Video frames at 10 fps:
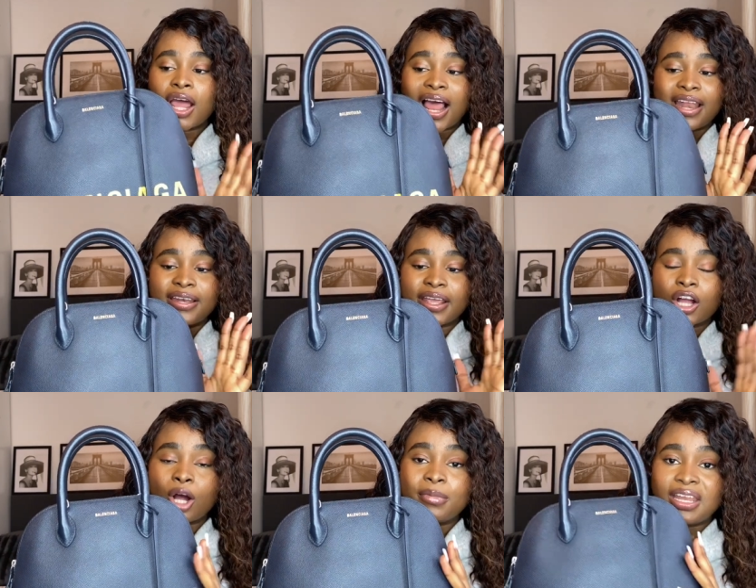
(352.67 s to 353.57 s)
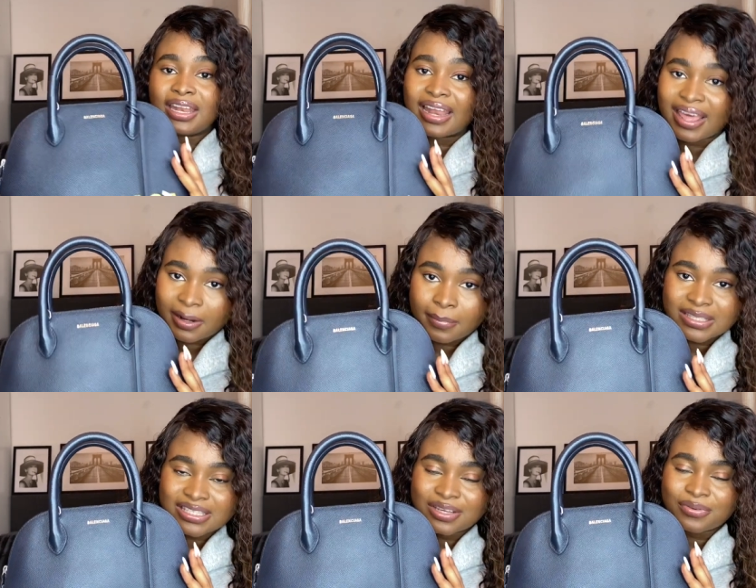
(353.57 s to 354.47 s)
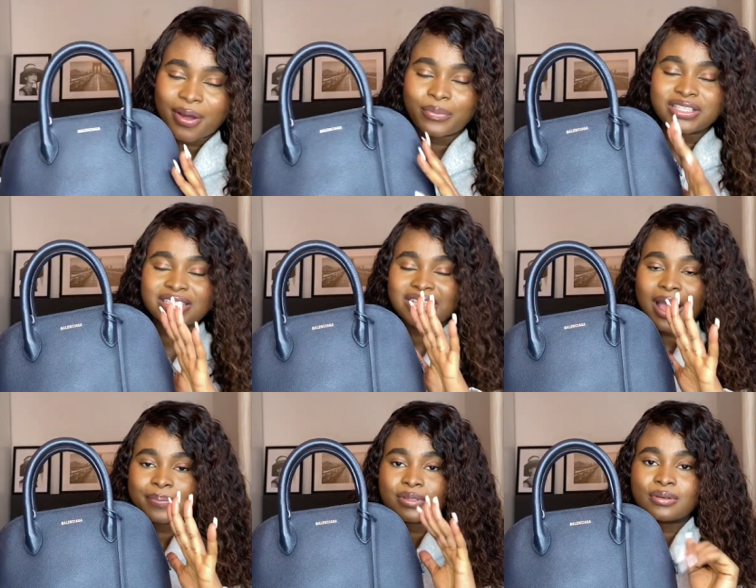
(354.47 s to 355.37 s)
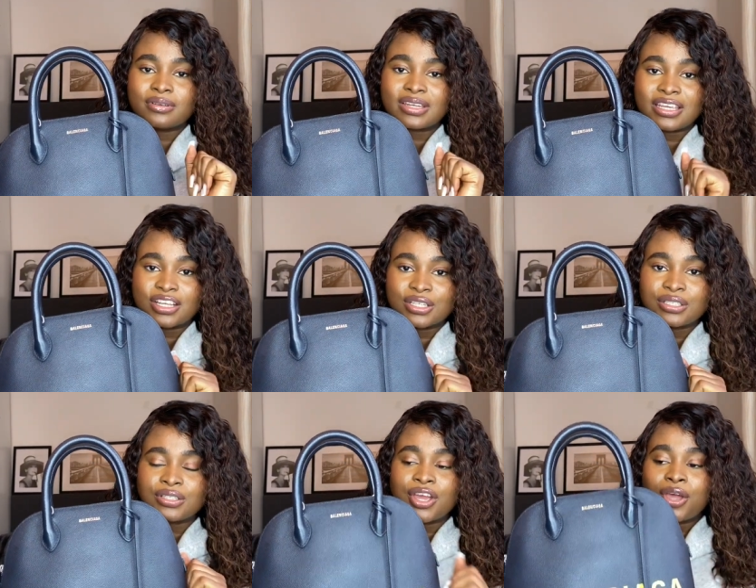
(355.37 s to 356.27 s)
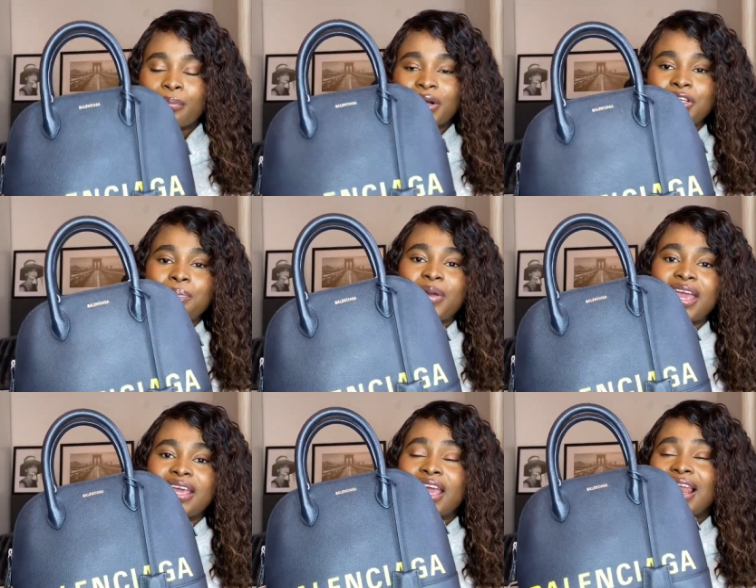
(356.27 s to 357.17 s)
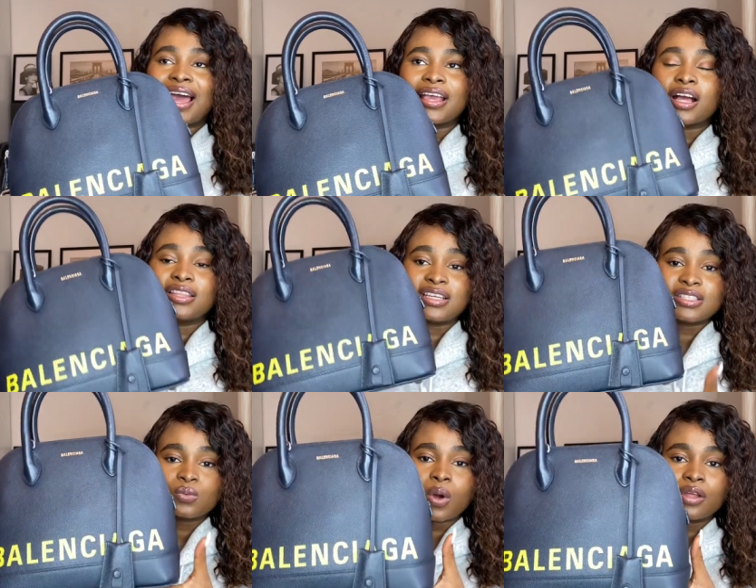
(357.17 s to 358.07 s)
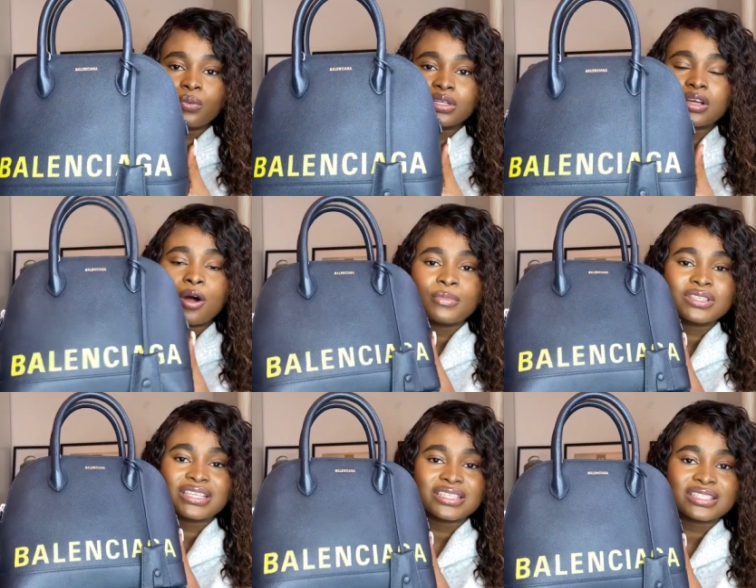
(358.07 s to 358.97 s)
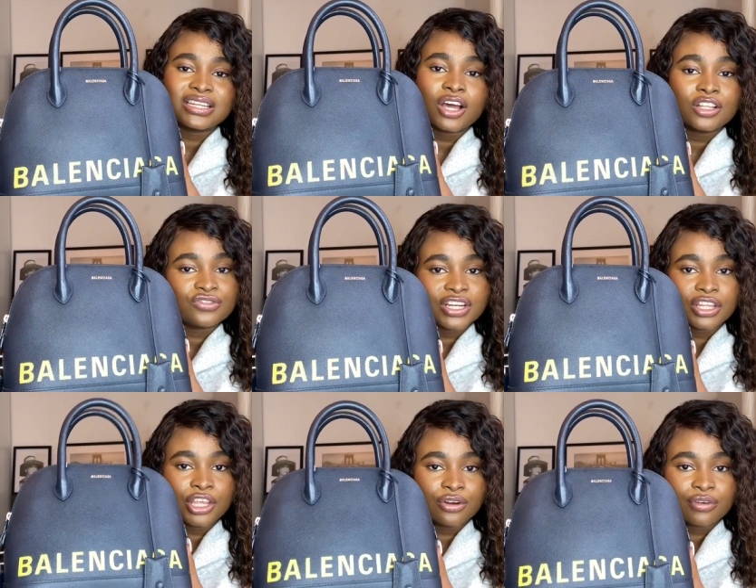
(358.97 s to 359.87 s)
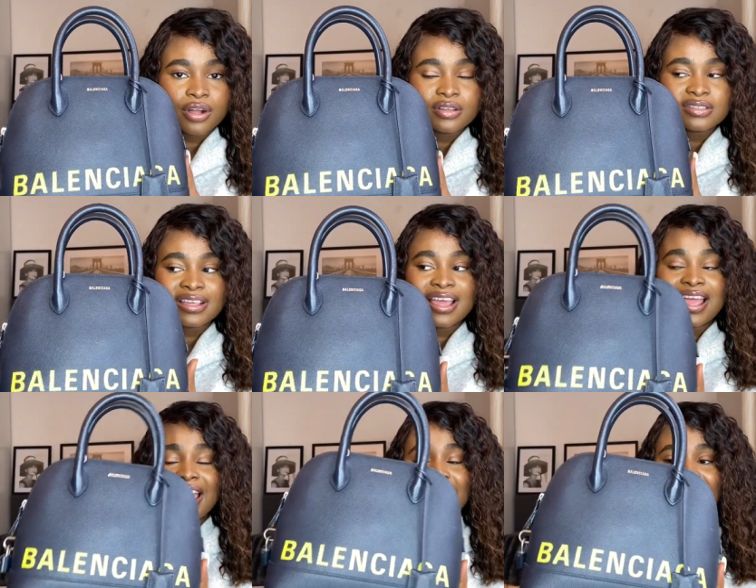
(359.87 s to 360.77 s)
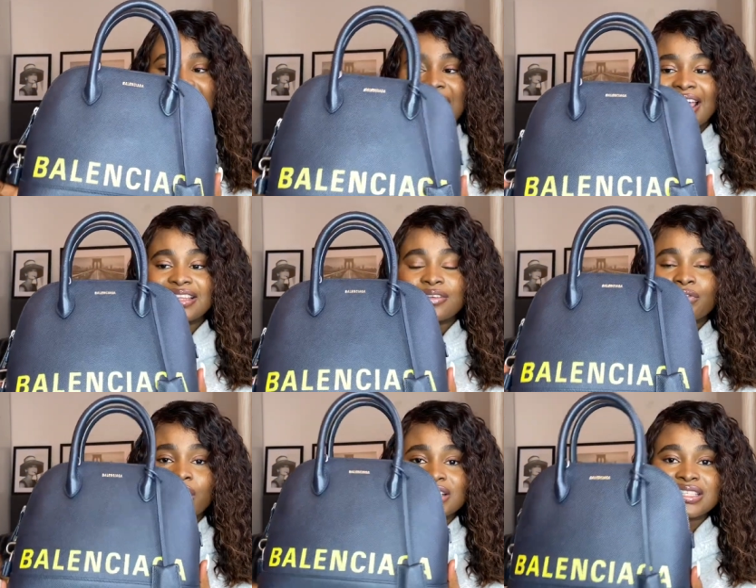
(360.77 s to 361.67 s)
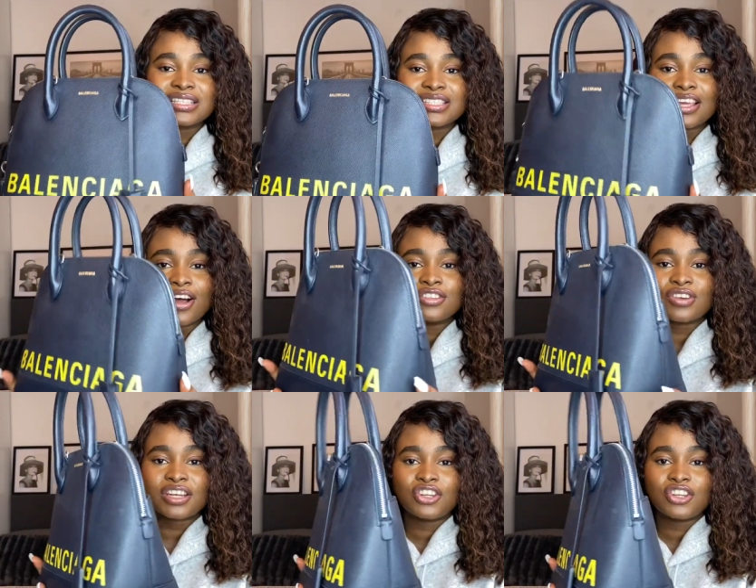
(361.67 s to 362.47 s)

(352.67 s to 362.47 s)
and they come in leather material which is absolutely good but you pay like this one was almost 1600 euros and for a 1600